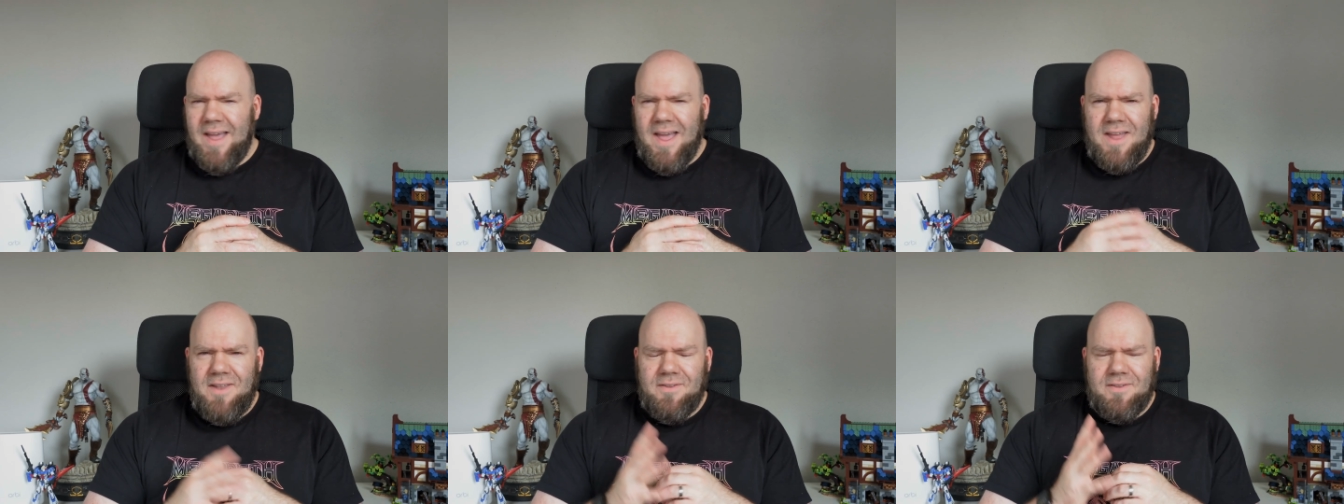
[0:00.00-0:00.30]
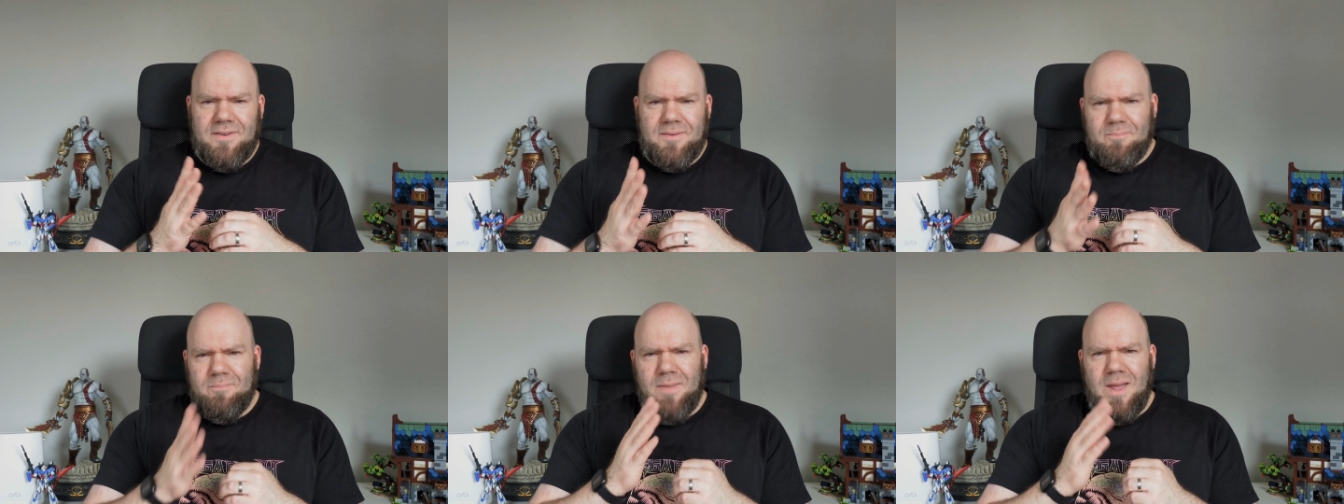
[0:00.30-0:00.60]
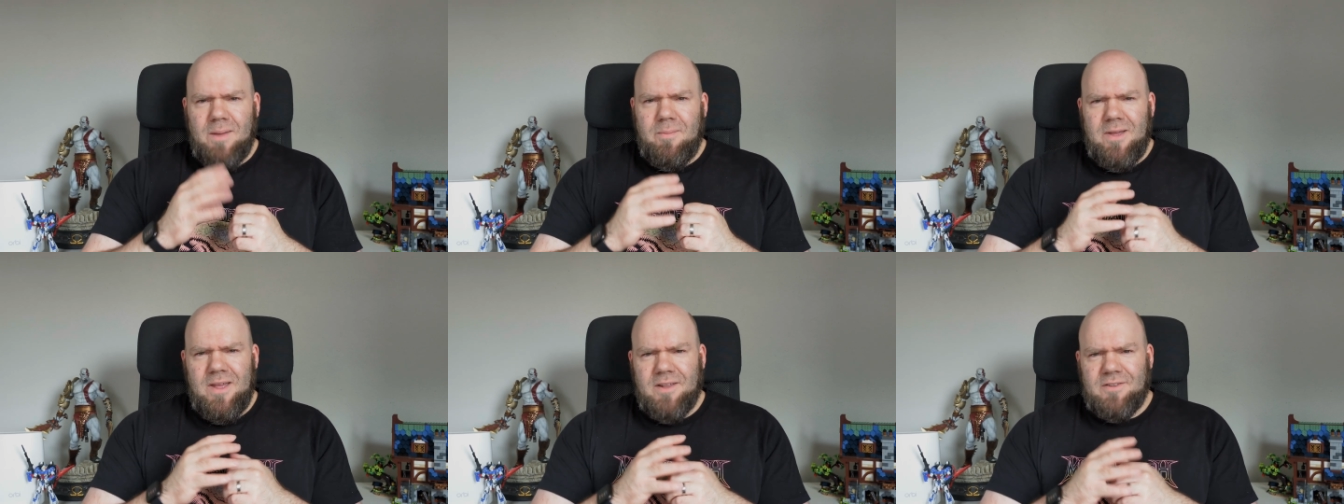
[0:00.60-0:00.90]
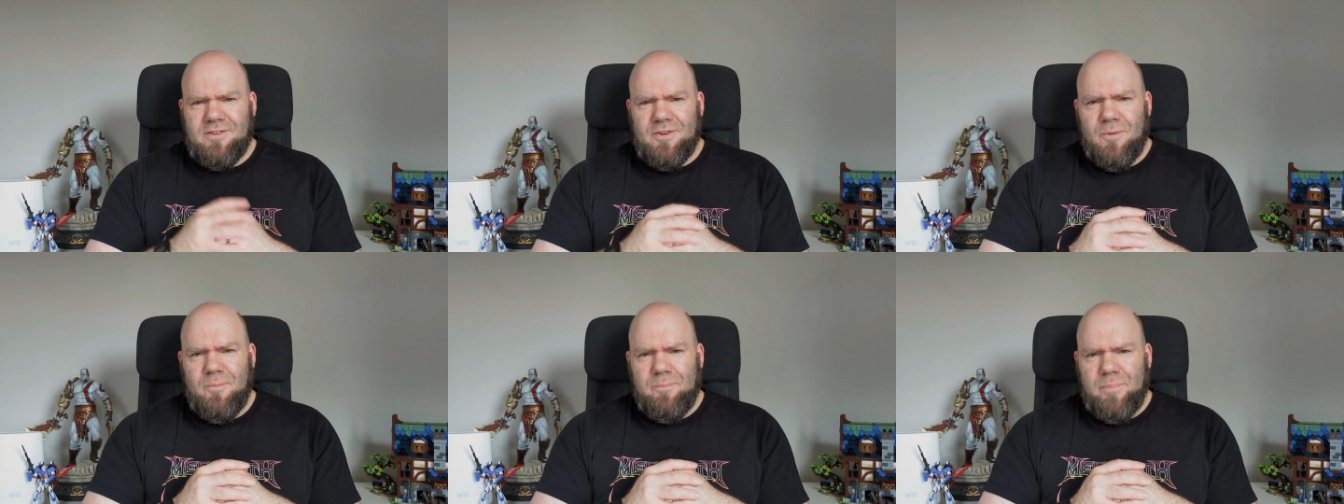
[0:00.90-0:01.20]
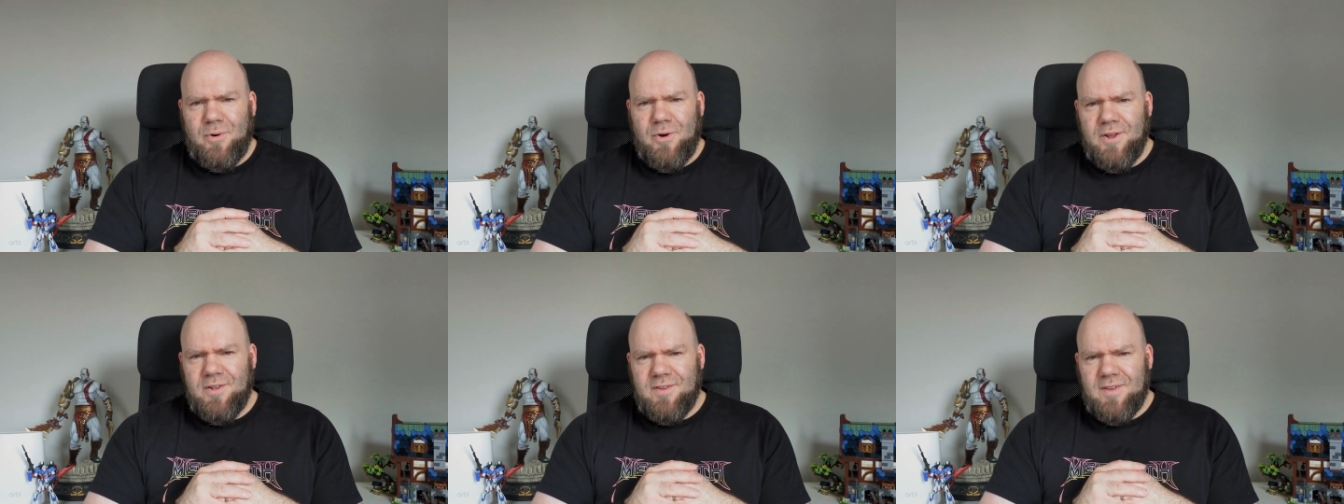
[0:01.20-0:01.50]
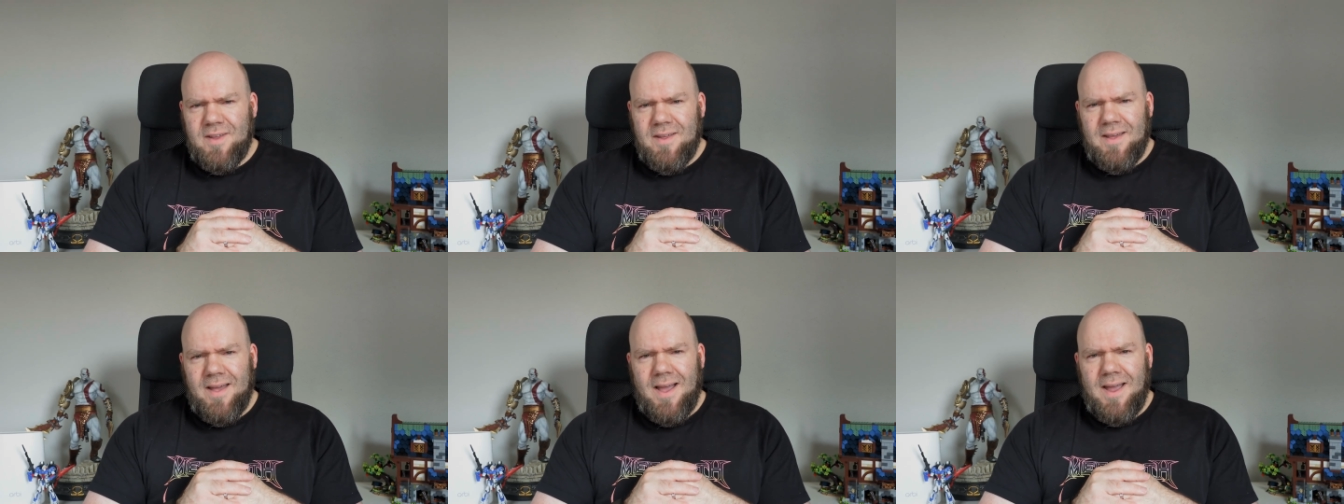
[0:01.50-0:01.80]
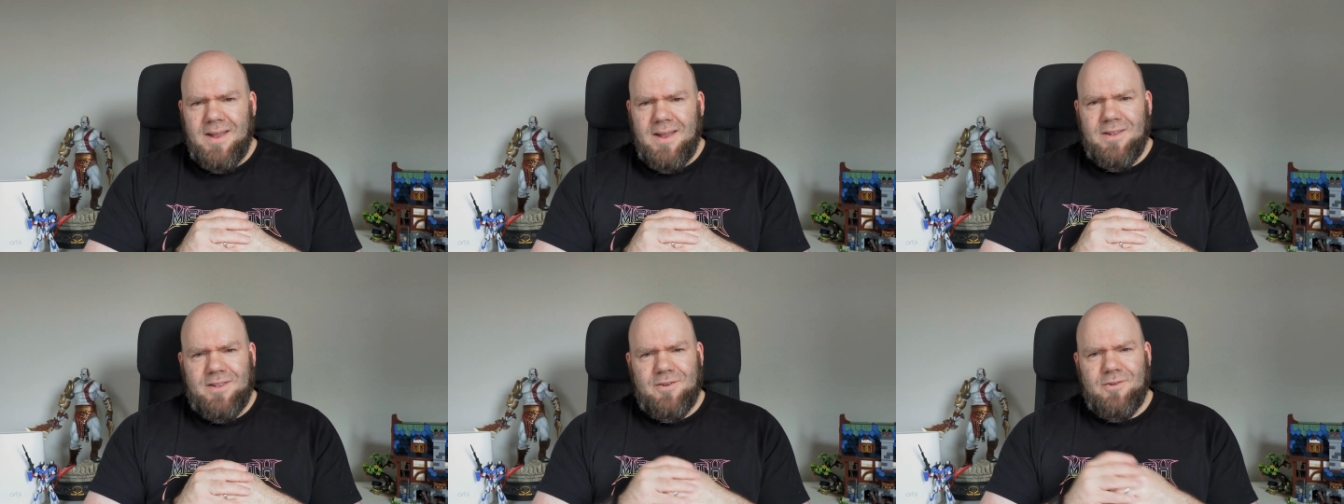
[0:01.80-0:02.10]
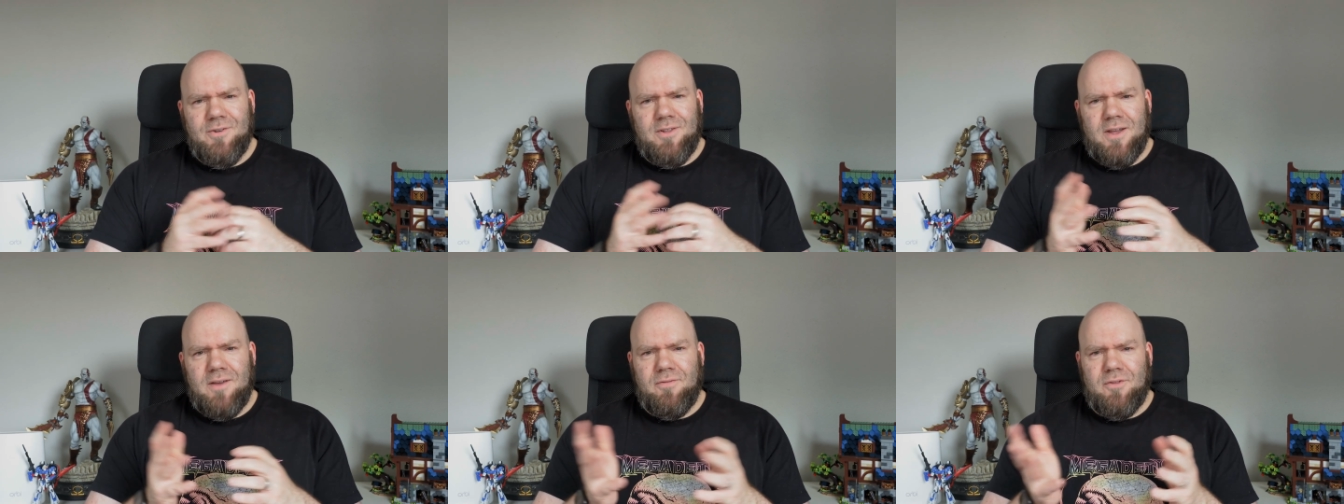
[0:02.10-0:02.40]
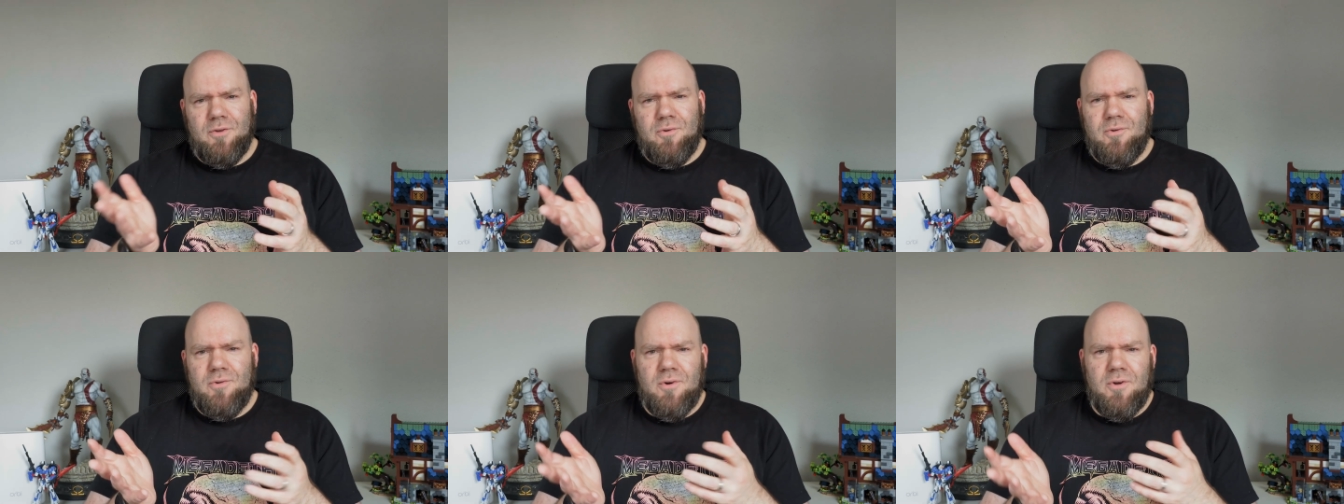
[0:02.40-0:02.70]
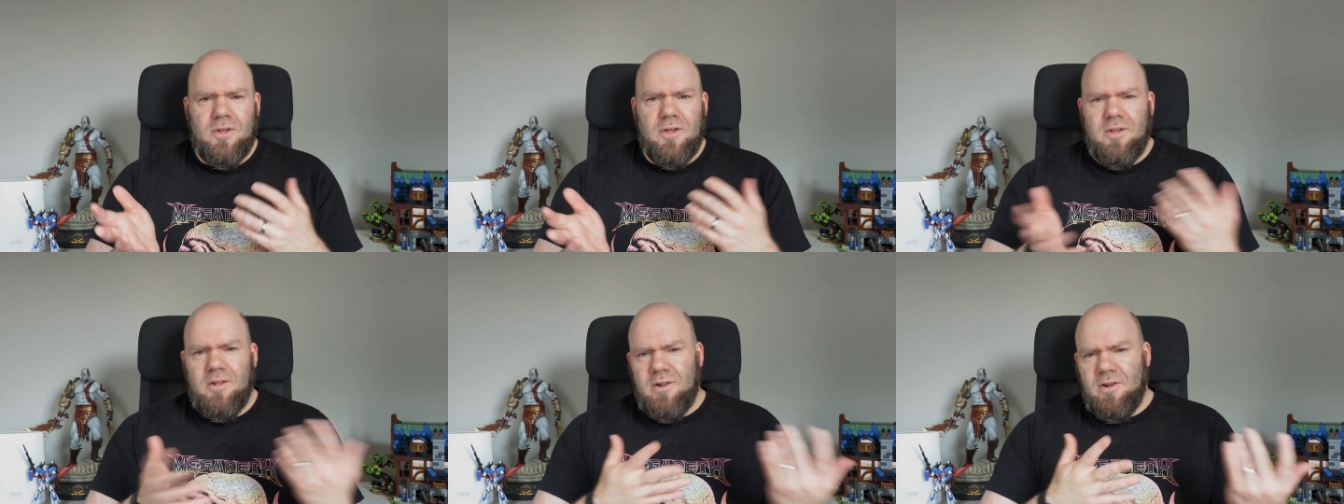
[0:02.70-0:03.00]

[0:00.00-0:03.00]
And maybe at some point I don't have to